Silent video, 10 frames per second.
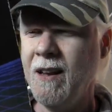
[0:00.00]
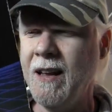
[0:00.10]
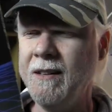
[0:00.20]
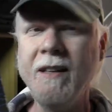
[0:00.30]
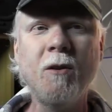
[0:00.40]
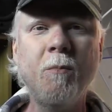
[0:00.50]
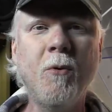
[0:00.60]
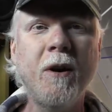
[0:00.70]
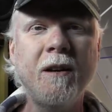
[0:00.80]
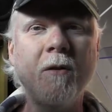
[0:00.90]
And Liona
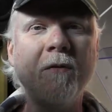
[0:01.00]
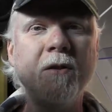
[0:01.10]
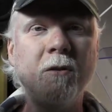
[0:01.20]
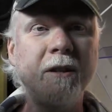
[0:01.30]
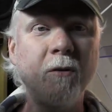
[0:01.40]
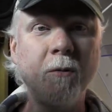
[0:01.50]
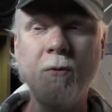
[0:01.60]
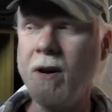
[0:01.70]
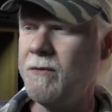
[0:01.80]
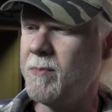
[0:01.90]
Boyd, I don't know if you know Liona
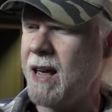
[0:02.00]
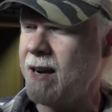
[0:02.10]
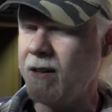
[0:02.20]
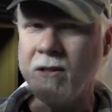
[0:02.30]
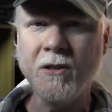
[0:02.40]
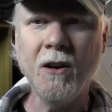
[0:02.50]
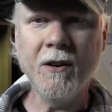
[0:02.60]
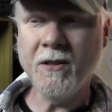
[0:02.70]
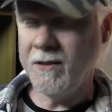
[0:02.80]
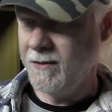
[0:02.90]
Boyd from Canada, the
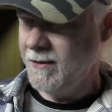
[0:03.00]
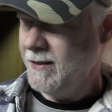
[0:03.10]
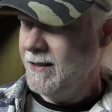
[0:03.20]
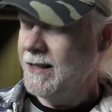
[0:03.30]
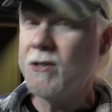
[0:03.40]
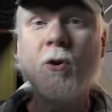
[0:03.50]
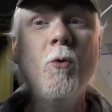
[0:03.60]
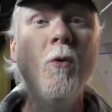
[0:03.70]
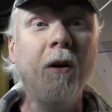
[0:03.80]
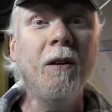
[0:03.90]
guitarist. It's
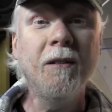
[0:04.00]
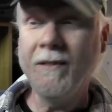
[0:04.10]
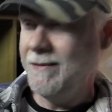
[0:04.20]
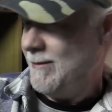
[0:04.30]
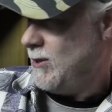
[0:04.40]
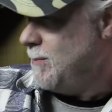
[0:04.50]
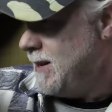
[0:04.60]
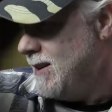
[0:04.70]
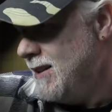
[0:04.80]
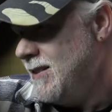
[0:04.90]
cool to
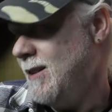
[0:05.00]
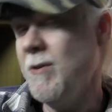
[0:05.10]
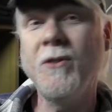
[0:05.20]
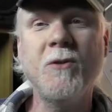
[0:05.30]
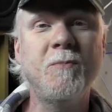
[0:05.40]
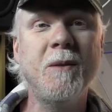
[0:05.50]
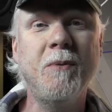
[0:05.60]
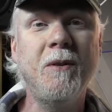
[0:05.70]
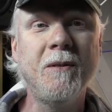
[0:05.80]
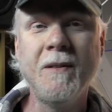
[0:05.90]
be on there with those
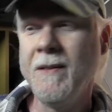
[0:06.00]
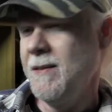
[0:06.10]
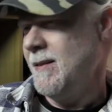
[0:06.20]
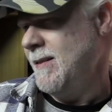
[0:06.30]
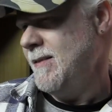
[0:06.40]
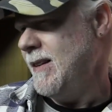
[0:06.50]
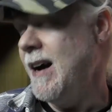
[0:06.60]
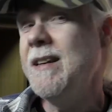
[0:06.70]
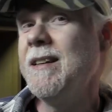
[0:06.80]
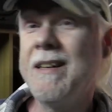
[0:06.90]
people.
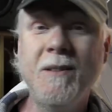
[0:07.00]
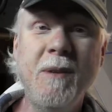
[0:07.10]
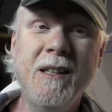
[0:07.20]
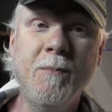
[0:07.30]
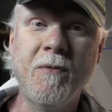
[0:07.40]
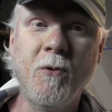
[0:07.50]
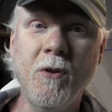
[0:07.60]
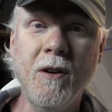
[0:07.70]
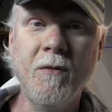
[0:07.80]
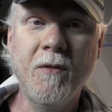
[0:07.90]
I didn't get to meet them, of
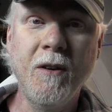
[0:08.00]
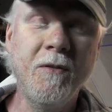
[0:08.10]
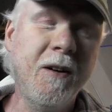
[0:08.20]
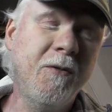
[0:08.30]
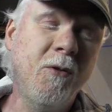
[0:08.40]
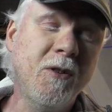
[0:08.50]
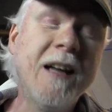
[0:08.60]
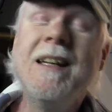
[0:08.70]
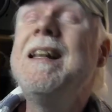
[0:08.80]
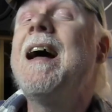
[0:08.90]
course. Of, course,
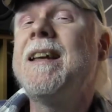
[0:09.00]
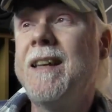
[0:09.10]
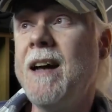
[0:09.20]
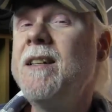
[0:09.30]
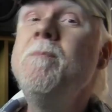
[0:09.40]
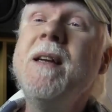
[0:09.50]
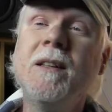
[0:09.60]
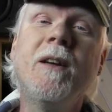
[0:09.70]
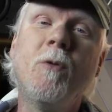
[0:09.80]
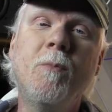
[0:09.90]
I did. I, I, did
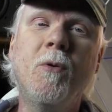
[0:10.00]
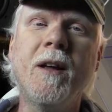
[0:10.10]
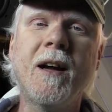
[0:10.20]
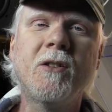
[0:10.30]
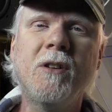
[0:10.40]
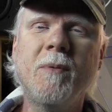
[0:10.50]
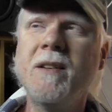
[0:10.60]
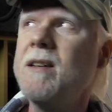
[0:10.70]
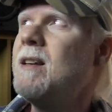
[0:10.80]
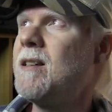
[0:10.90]
meet Liona Boyd actually, but I
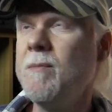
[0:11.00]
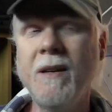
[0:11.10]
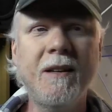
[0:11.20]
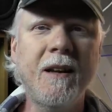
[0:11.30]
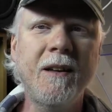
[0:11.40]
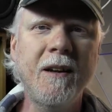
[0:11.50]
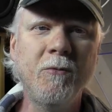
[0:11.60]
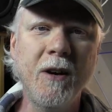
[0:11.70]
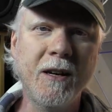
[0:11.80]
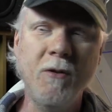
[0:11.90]
didn't get to meet
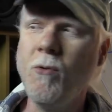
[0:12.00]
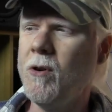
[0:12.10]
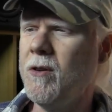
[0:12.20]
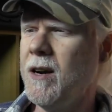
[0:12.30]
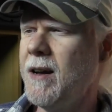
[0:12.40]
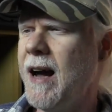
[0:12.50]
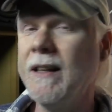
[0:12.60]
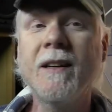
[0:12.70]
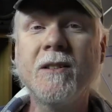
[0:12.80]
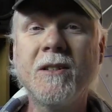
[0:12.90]
Rik or uh,
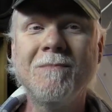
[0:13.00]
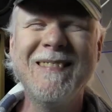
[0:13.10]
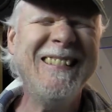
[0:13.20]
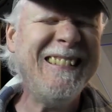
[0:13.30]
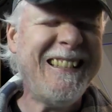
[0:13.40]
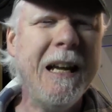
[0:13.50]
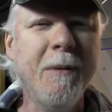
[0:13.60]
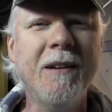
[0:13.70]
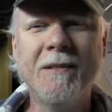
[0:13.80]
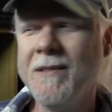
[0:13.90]
Alex.
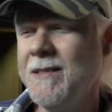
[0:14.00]
Damn it.